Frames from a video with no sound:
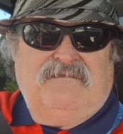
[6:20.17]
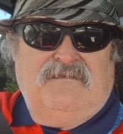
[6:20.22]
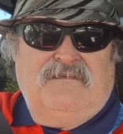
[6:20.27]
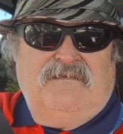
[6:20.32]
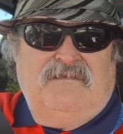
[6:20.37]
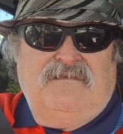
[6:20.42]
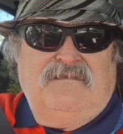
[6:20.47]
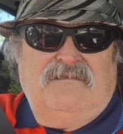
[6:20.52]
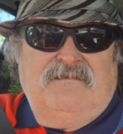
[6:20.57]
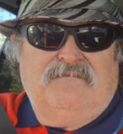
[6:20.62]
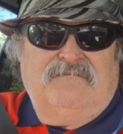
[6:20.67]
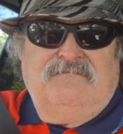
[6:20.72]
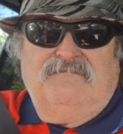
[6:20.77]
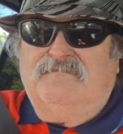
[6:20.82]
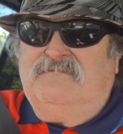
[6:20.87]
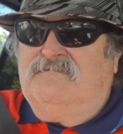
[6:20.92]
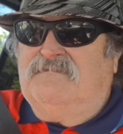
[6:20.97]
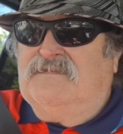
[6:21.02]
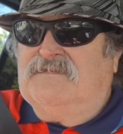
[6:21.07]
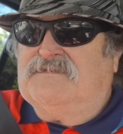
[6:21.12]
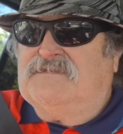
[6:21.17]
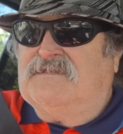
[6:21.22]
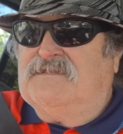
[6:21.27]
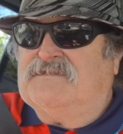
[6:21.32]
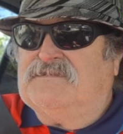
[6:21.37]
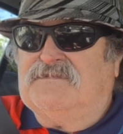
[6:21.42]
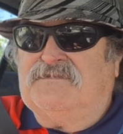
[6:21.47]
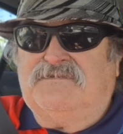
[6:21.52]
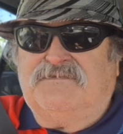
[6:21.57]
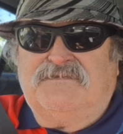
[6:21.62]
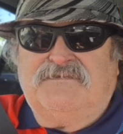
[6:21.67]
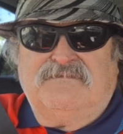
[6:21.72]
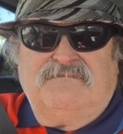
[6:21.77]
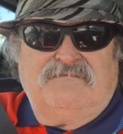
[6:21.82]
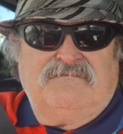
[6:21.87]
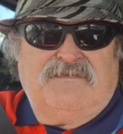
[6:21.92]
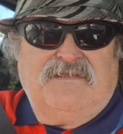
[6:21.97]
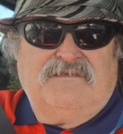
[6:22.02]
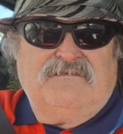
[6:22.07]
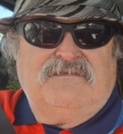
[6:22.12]
uh, is, is another
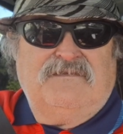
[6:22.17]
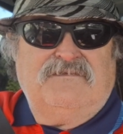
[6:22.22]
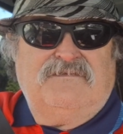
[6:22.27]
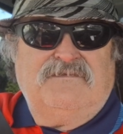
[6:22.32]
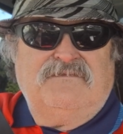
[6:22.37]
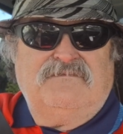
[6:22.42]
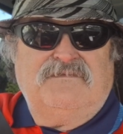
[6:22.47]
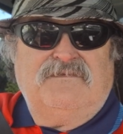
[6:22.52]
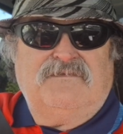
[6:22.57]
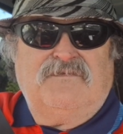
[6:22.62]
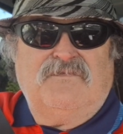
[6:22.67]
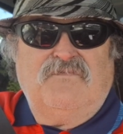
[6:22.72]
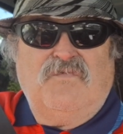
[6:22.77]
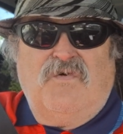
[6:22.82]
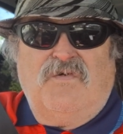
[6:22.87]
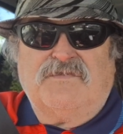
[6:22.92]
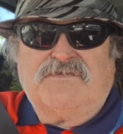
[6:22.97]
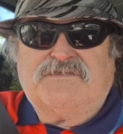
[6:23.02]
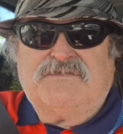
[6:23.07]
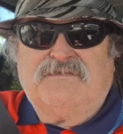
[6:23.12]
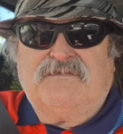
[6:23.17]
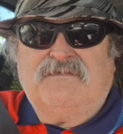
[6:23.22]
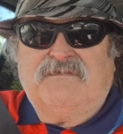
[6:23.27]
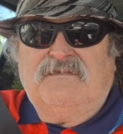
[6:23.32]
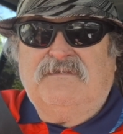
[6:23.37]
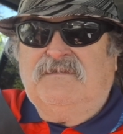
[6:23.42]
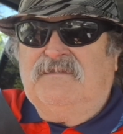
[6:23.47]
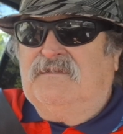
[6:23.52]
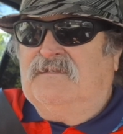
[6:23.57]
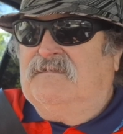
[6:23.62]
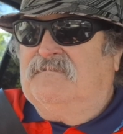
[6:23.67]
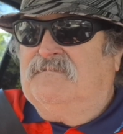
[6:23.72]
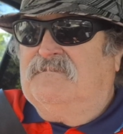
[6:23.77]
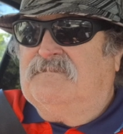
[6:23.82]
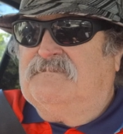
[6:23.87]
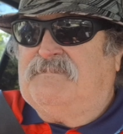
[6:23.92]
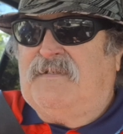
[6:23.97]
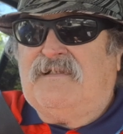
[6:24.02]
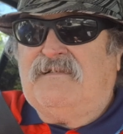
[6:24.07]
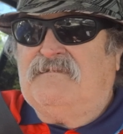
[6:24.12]
thing that you can you can watch.
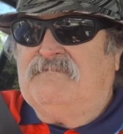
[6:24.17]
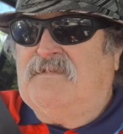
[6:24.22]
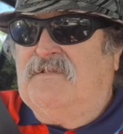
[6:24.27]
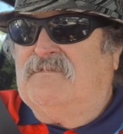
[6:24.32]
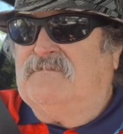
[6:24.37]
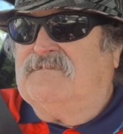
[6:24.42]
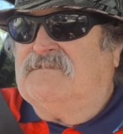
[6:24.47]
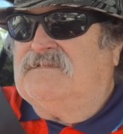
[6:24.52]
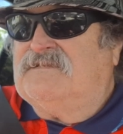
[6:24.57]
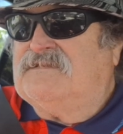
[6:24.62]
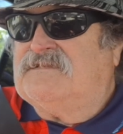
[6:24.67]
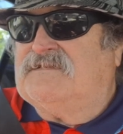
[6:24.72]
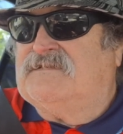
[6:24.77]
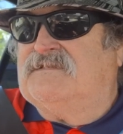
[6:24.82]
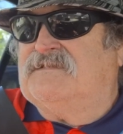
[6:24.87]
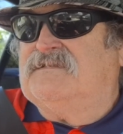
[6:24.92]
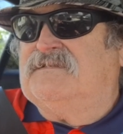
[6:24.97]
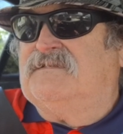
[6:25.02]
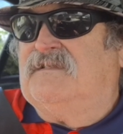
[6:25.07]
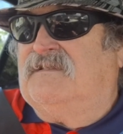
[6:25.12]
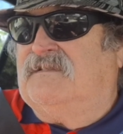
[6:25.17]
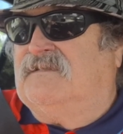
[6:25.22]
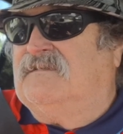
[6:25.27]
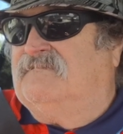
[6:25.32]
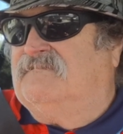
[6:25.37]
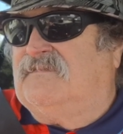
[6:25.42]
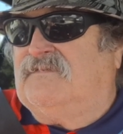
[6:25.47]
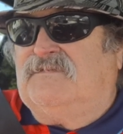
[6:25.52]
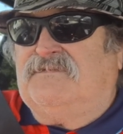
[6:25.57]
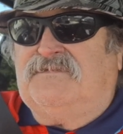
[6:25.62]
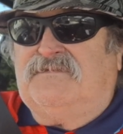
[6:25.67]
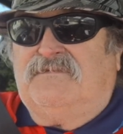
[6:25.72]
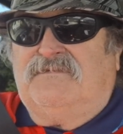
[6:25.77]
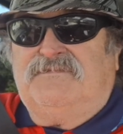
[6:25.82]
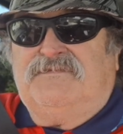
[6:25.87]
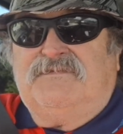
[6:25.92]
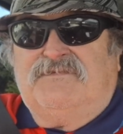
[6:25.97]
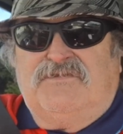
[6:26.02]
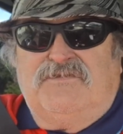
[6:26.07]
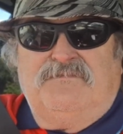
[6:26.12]
Paramount, Disney, um, other
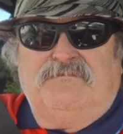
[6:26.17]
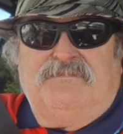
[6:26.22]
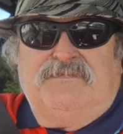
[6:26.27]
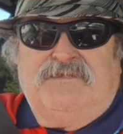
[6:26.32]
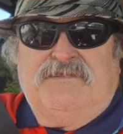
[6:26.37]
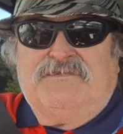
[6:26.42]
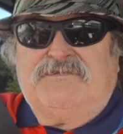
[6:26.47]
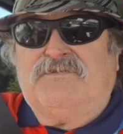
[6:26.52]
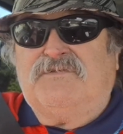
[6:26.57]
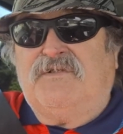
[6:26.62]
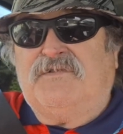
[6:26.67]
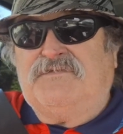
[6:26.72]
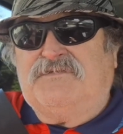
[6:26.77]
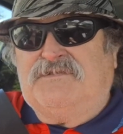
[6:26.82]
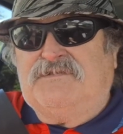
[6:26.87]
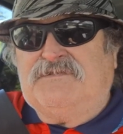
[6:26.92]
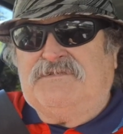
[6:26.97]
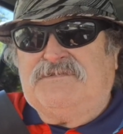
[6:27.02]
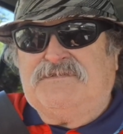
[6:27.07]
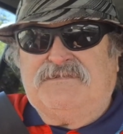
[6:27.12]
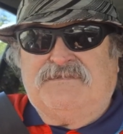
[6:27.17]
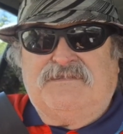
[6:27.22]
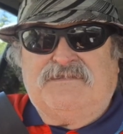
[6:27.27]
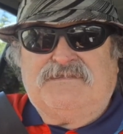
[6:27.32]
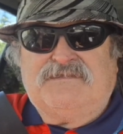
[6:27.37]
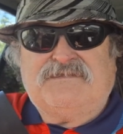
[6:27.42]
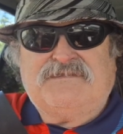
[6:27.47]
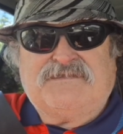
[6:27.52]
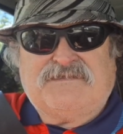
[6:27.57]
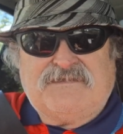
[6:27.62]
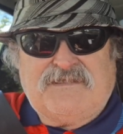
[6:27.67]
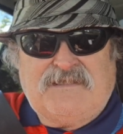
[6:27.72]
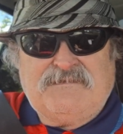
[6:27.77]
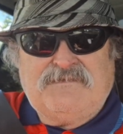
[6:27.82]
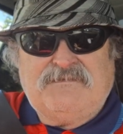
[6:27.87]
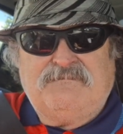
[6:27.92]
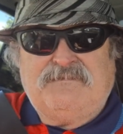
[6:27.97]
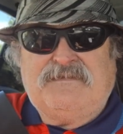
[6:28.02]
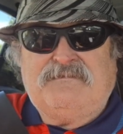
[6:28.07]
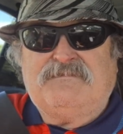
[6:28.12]
other companies are on the internet, and it's time
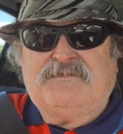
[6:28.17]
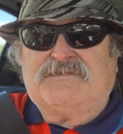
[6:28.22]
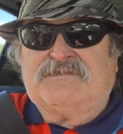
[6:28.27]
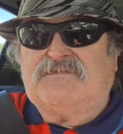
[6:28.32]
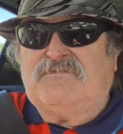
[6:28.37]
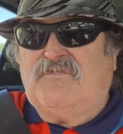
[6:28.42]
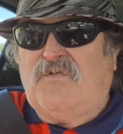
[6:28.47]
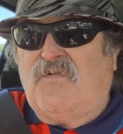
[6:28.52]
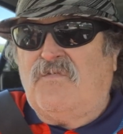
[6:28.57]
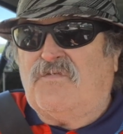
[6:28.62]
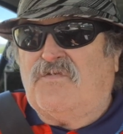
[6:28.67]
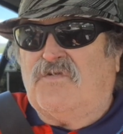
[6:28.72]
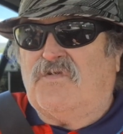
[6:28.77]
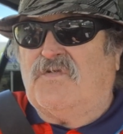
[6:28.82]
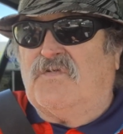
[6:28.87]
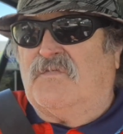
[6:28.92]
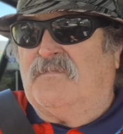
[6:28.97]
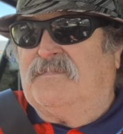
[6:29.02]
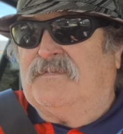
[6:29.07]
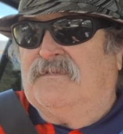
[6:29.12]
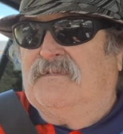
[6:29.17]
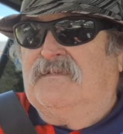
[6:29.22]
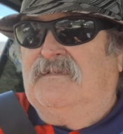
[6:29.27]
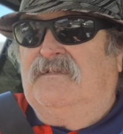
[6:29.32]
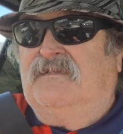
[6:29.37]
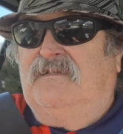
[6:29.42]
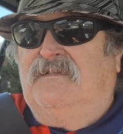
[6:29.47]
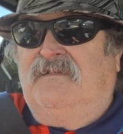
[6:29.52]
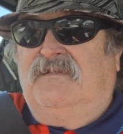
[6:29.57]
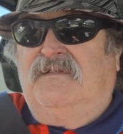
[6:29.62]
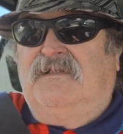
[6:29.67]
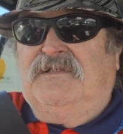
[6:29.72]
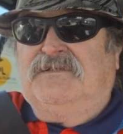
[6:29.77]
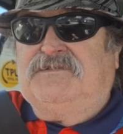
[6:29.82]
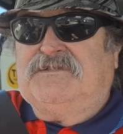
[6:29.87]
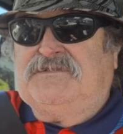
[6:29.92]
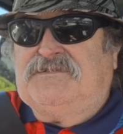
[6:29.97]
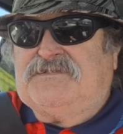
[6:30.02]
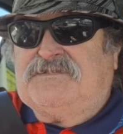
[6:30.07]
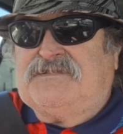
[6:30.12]
the BBC woke up and
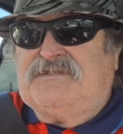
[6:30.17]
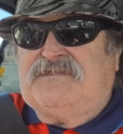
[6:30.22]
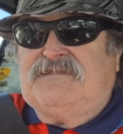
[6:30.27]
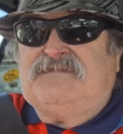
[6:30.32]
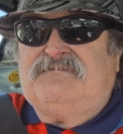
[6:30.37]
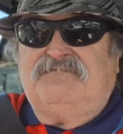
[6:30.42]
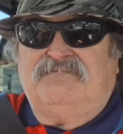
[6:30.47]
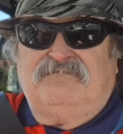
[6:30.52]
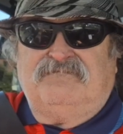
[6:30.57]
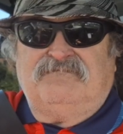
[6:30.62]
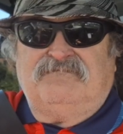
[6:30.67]
did the same.